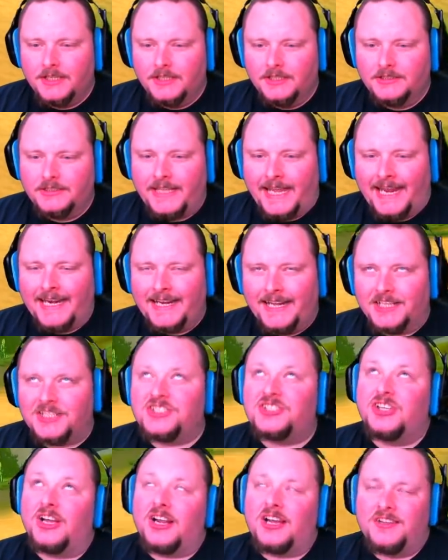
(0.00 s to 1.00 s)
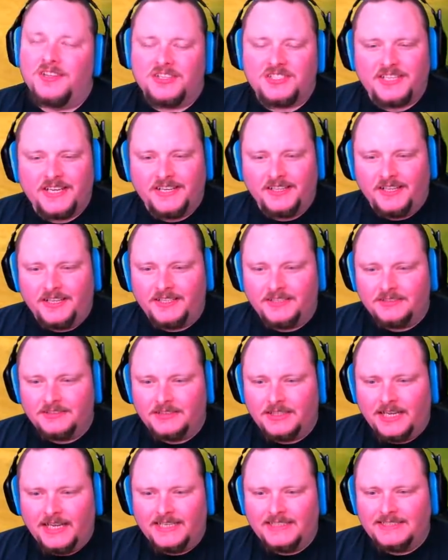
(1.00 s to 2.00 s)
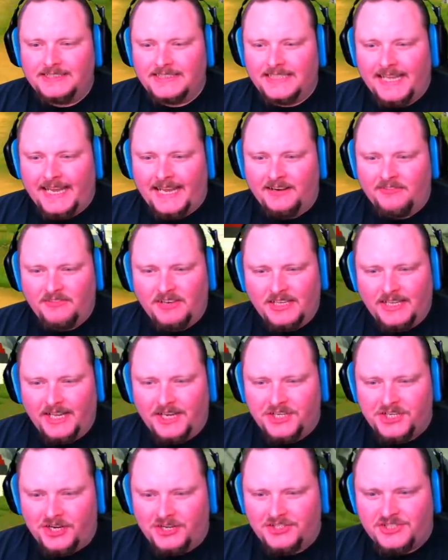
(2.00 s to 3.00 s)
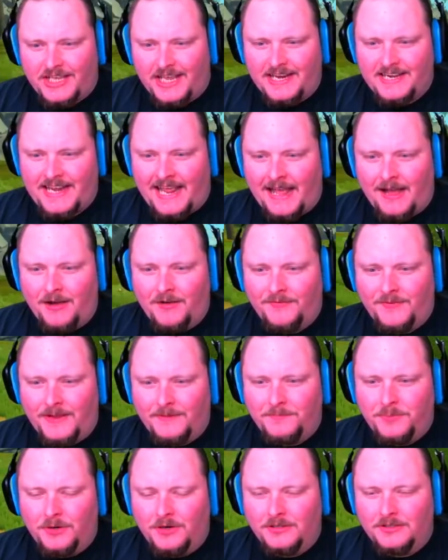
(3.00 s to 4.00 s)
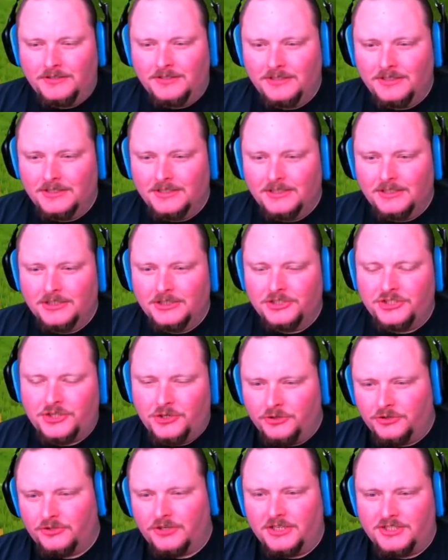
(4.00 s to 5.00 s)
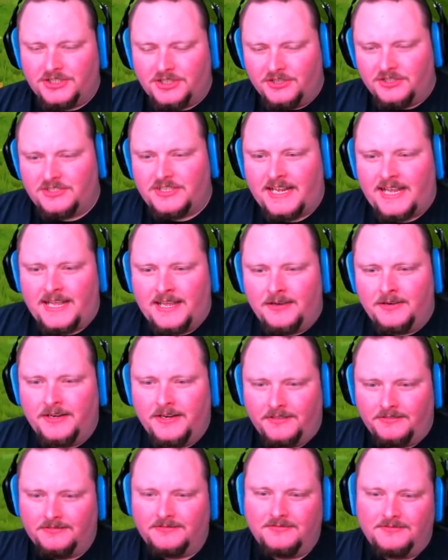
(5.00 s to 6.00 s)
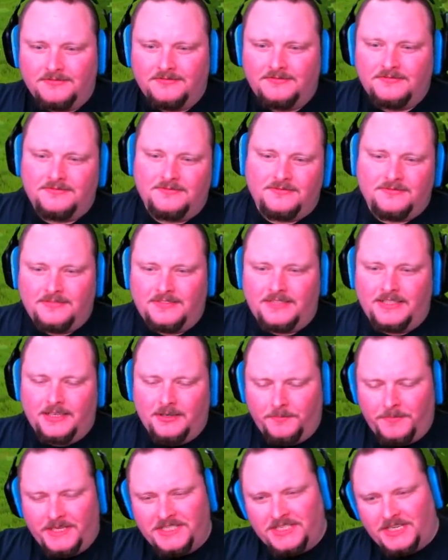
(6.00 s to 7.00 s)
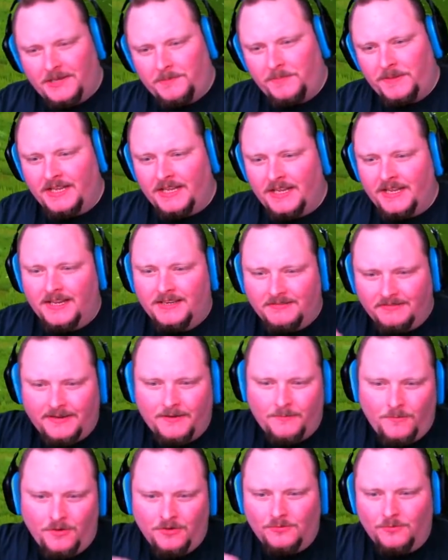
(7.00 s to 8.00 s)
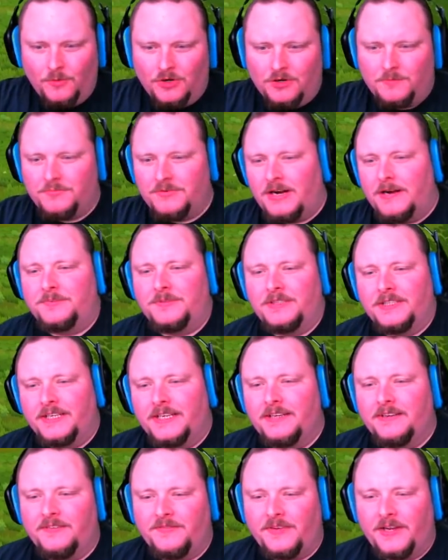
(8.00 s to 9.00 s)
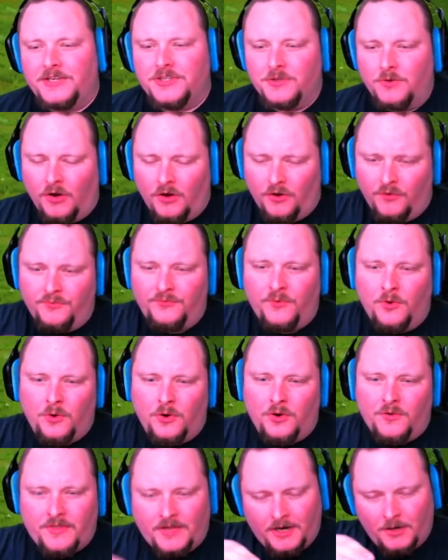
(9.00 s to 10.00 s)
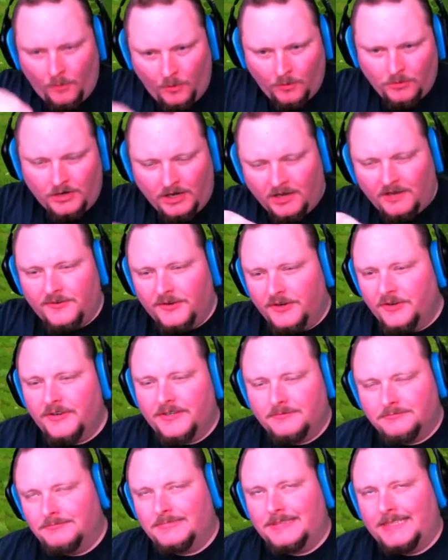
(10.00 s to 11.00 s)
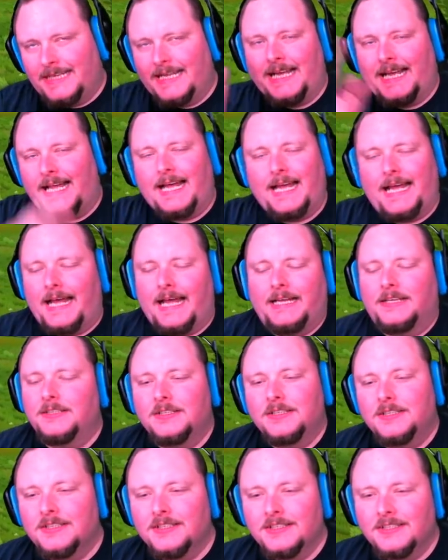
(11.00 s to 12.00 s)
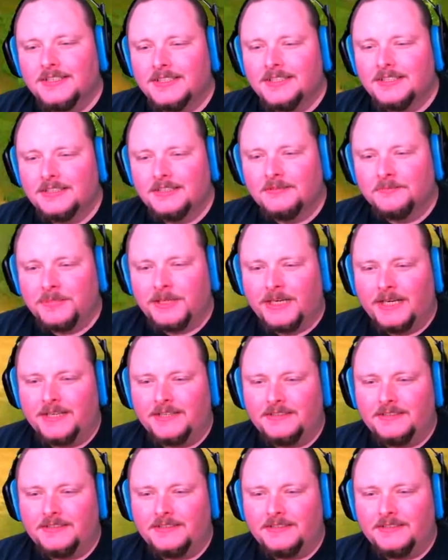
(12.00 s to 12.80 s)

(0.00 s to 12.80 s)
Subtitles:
can get stuck on the ceiling. I can't really adjust that now. If I put 2 thrusters down, it'll be tipping and it won't work properly. And if I do all 4, then it won't hover and blah. But